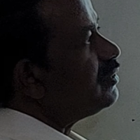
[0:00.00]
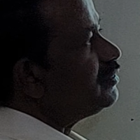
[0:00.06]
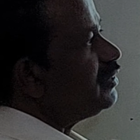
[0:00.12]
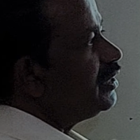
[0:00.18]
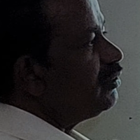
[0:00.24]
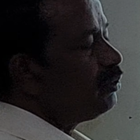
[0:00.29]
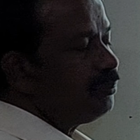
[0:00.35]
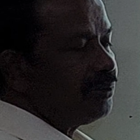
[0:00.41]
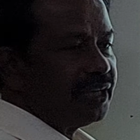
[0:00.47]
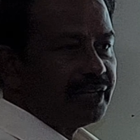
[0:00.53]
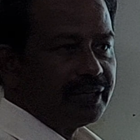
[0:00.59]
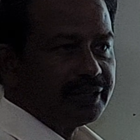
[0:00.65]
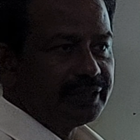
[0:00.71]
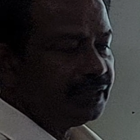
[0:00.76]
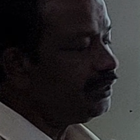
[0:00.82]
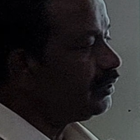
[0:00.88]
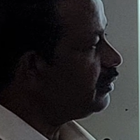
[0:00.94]
cos n
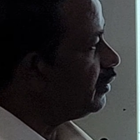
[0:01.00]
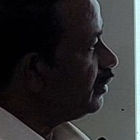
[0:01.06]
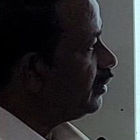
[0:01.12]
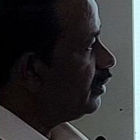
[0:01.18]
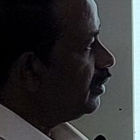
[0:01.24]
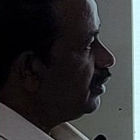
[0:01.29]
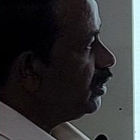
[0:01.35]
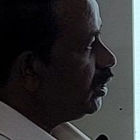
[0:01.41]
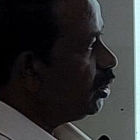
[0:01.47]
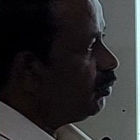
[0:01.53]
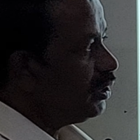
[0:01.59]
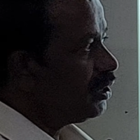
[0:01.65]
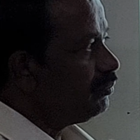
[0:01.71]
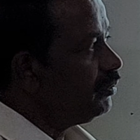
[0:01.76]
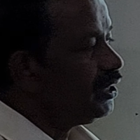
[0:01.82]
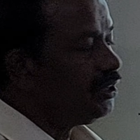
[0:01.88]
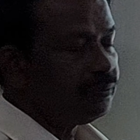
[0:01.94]
omega t.
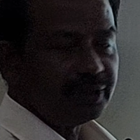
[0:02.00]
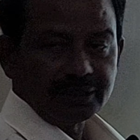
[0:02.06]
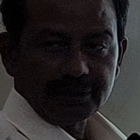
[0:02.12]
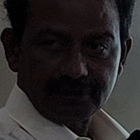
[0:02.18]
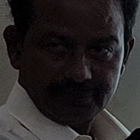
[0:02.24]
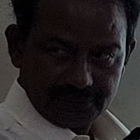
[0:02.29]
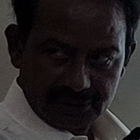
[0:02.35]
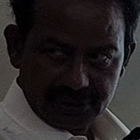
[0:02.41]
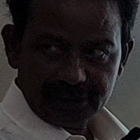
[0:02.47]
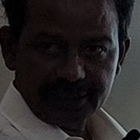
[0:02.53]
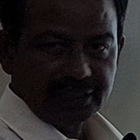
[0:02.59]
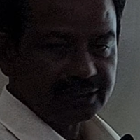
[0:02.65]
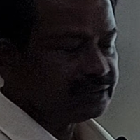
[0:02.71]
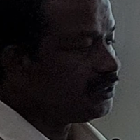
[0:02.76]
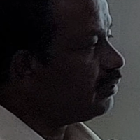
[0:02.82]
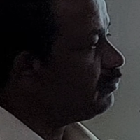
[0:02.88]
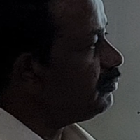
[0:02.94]
Your v1,
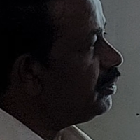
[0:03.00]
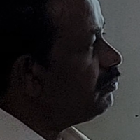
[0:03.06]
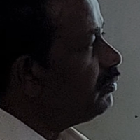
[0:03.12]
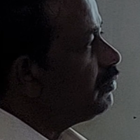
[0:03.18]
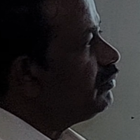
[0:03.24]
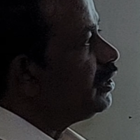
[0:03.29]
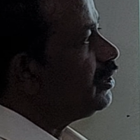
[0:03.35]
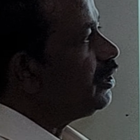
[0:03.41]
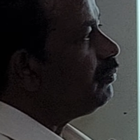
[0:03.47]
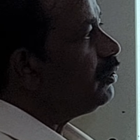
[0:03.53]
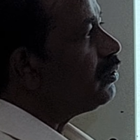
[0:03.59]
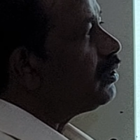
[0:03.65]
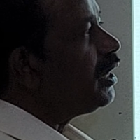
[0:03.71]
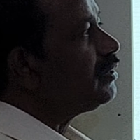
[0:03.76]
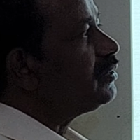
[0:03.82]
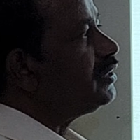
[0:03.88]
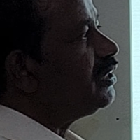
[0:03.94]
integration of v1 will give
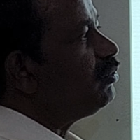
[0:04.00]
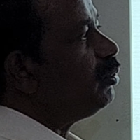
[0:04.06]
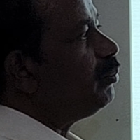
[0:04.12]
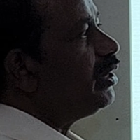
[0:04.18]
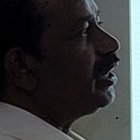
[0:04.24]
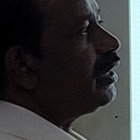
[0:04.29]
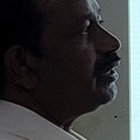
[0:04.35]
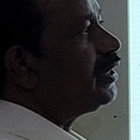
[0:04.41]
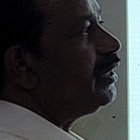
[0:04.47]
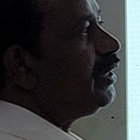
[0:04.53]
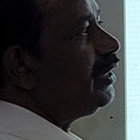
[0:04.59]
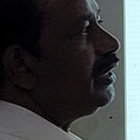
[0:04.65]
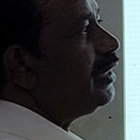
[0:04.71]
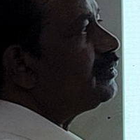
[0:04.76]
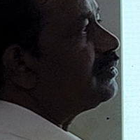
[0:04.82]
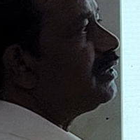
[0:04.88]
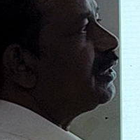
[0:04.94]
you cos n omega t
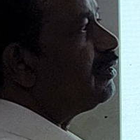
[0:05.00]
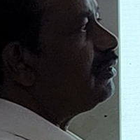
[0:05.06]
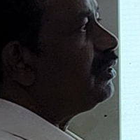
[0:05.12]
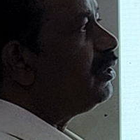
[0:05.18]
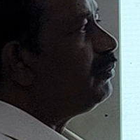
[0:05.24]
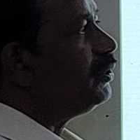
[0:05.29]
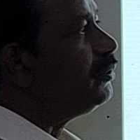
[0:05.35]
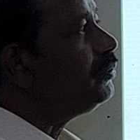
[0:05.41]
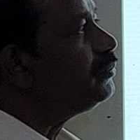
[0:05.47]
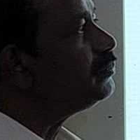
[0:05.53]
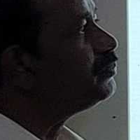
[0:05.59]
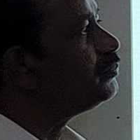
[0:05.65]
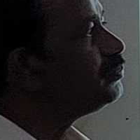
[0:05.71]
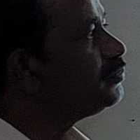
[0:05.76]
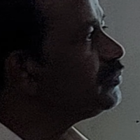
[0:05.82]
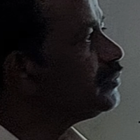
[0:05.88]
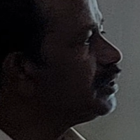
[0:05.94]
dx. That will give
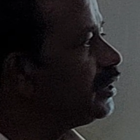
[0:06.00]
you